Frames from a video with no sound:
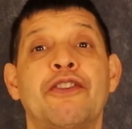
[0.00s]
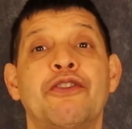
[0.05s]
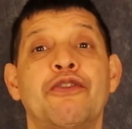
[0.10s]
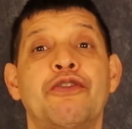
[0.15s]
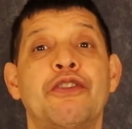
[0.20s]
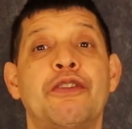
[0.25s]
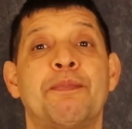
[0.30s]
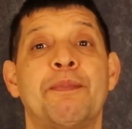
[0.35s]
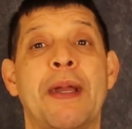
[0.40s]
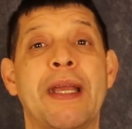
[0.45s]
to
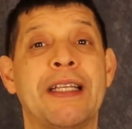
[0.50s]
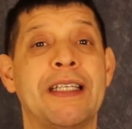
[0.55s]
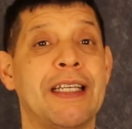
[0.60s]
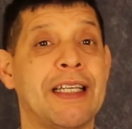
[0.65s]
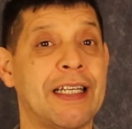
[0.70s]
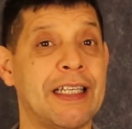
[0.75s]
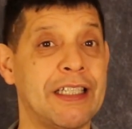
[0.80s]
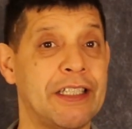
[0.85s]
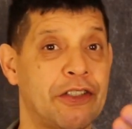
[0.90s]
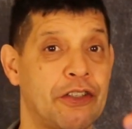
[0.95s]
do is
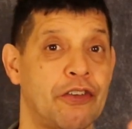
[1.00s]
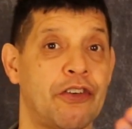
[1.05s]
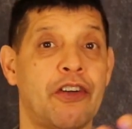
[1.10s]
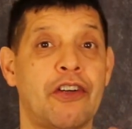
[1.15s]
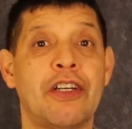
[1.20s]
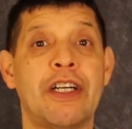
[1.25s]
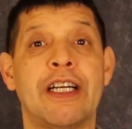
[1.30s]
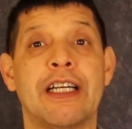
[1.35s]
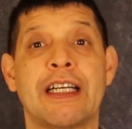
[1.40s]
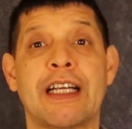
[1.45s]
basically turn
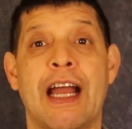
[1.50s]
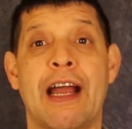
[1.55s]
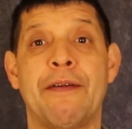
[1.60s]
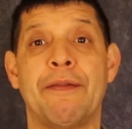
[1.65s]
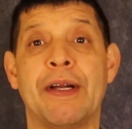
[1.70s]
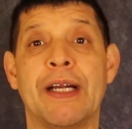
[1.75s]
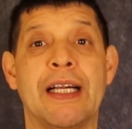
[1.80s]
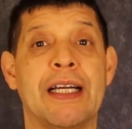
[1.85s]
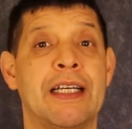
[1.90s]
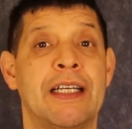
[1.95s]
on her
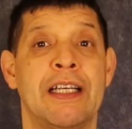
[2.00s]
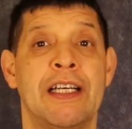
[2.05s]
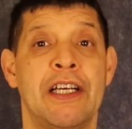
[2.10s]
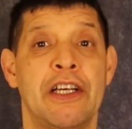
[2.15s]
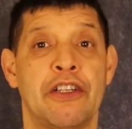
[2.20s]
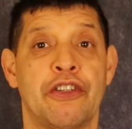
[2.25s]
camera,